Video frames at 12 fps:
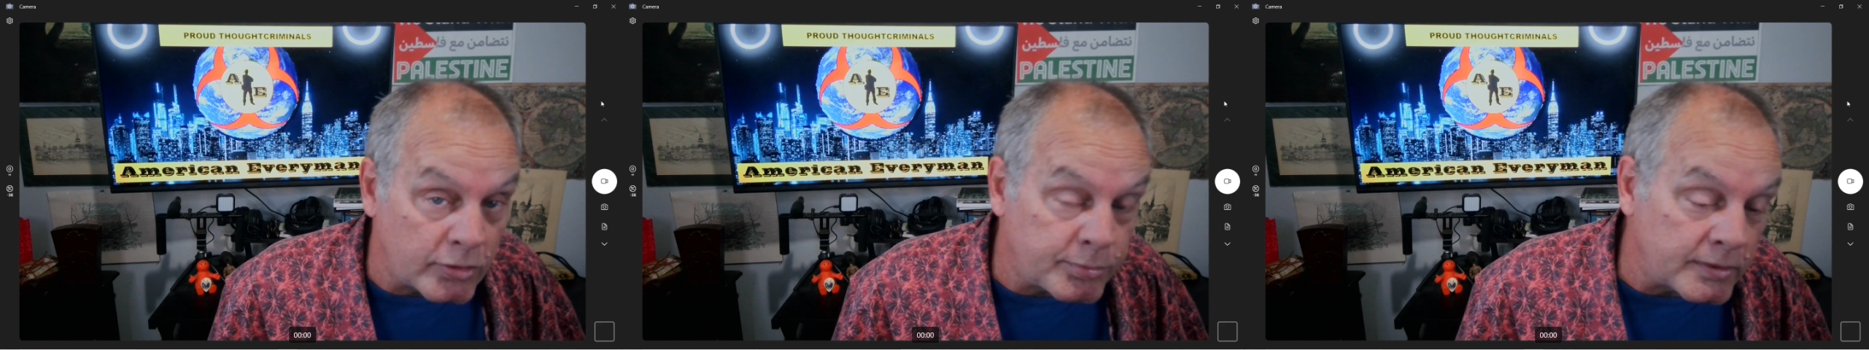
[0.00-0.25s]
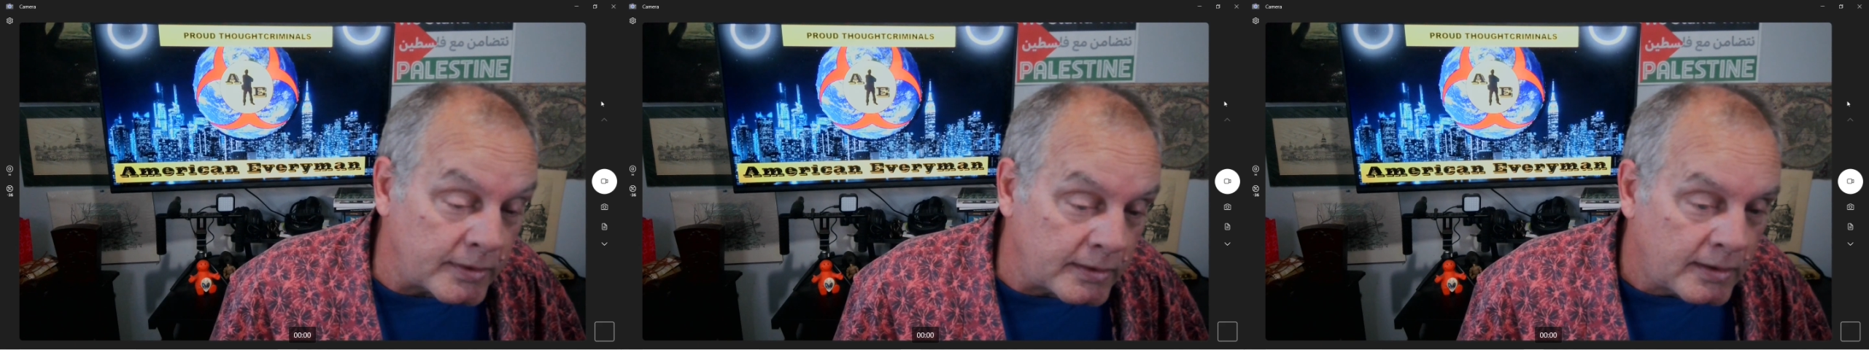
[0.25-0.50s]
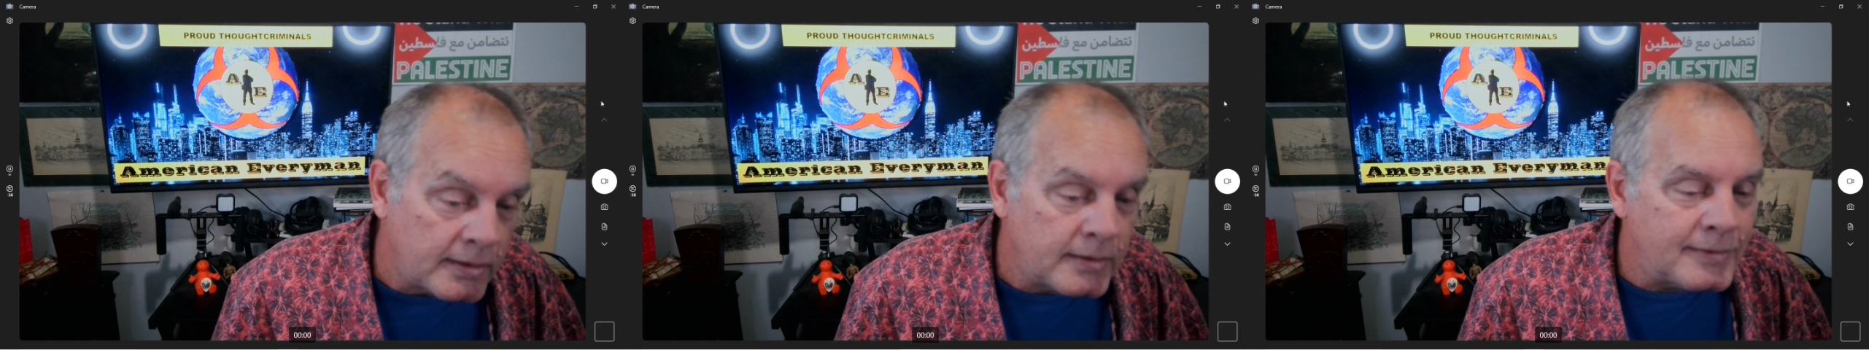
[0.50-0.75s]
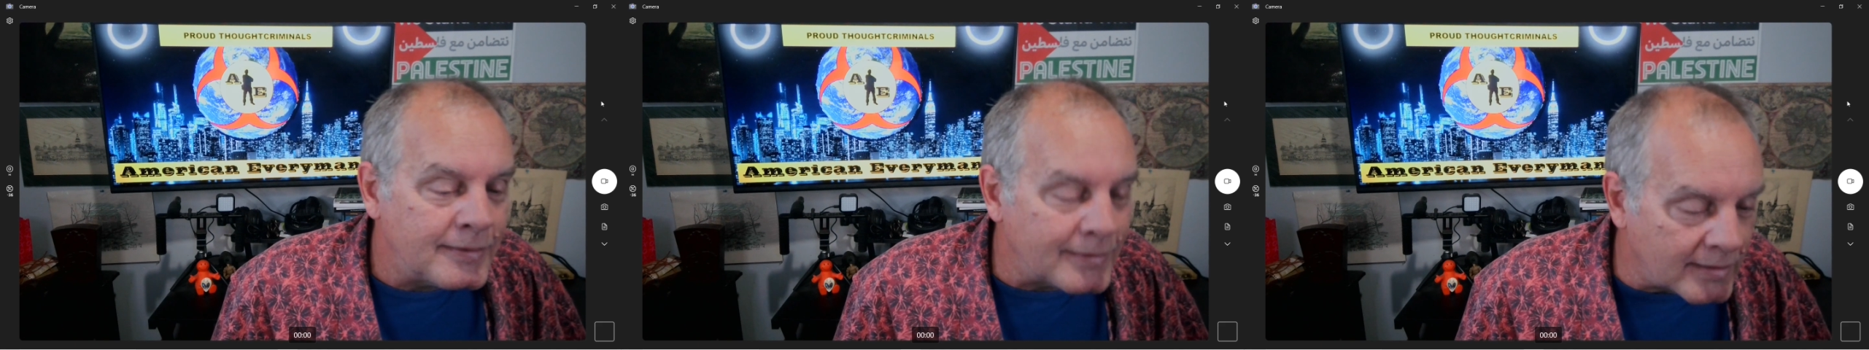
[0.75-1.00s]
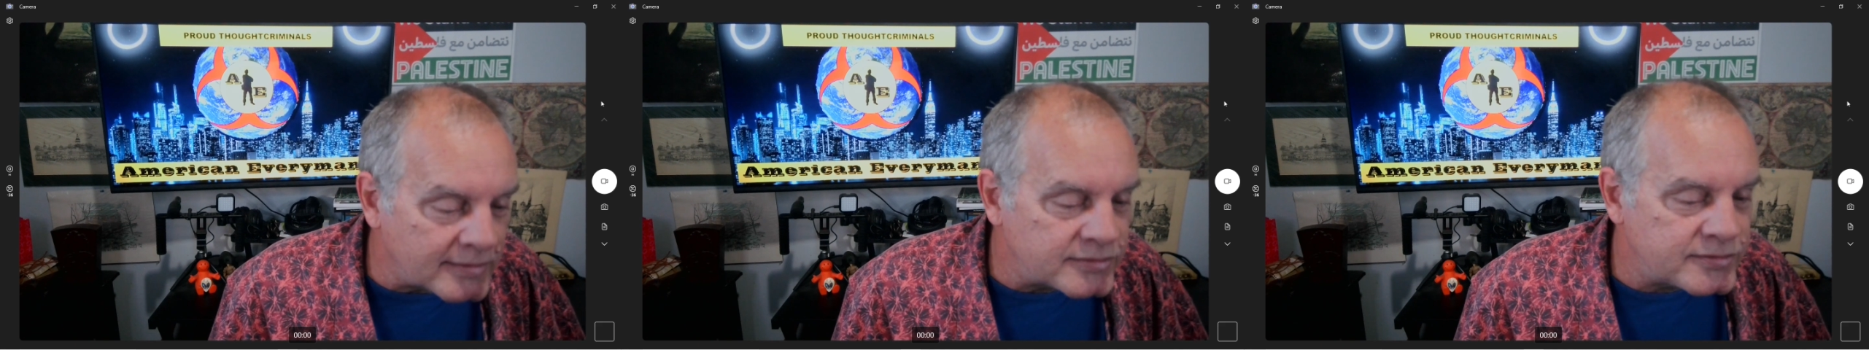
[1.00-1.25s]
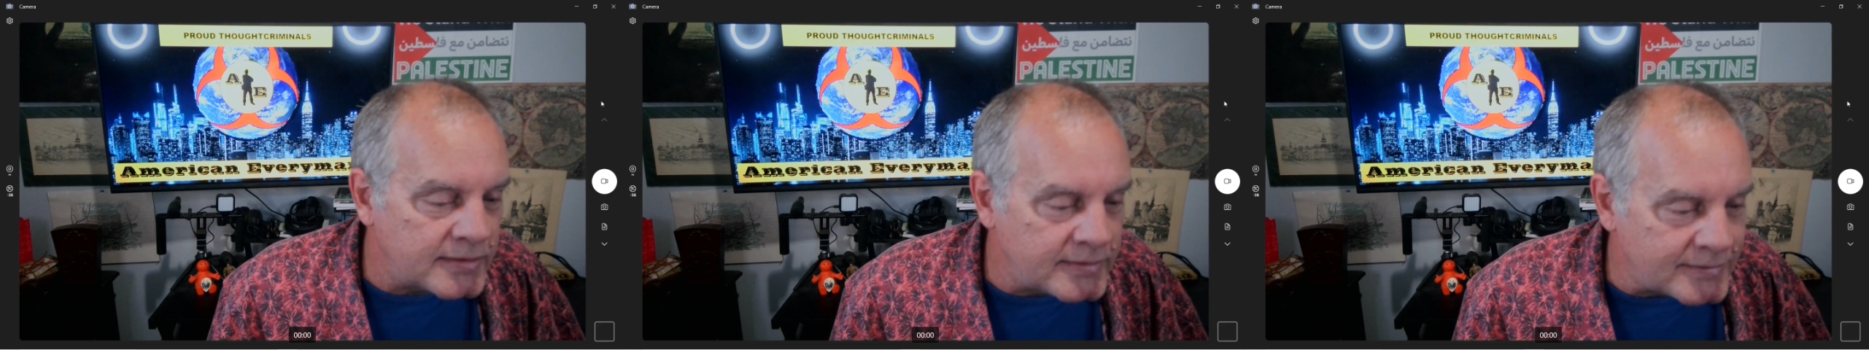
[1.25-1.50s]
put it,
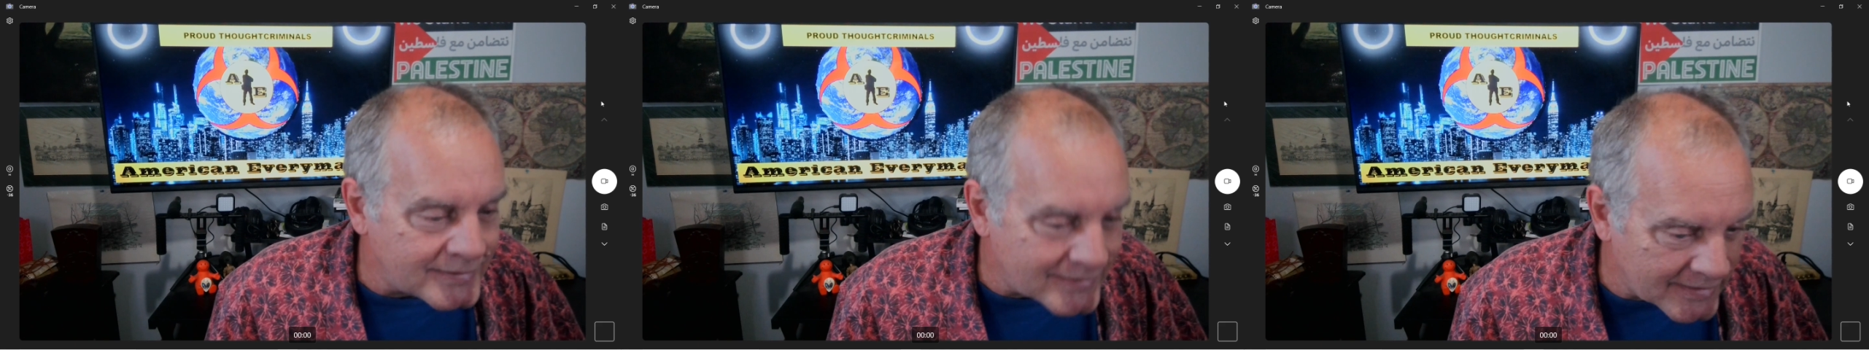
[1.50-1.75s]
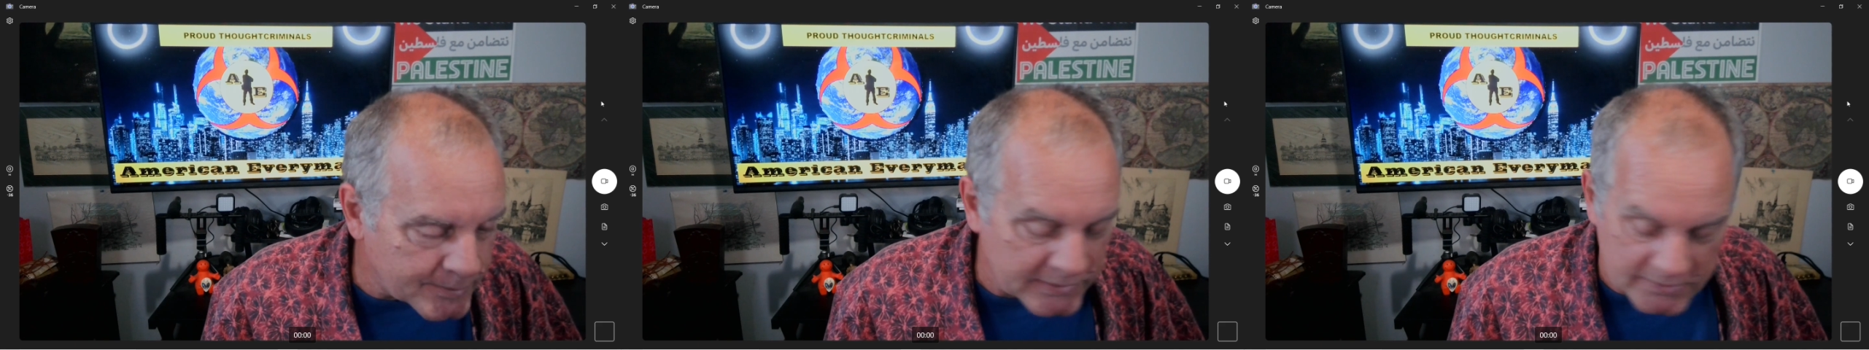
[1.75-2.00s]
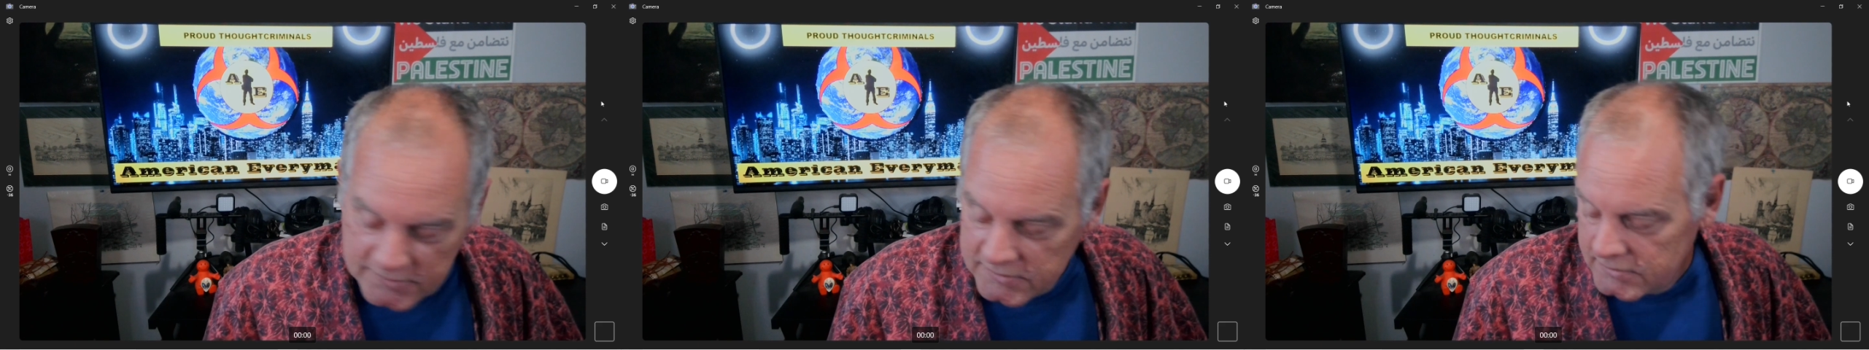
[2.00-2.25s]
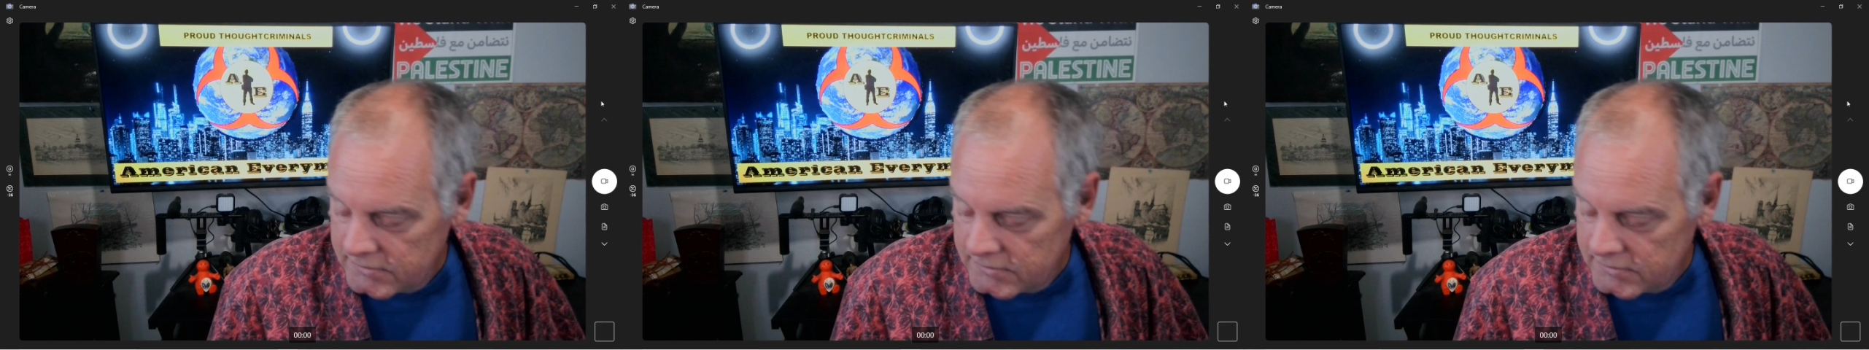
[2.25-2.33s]
lust demons.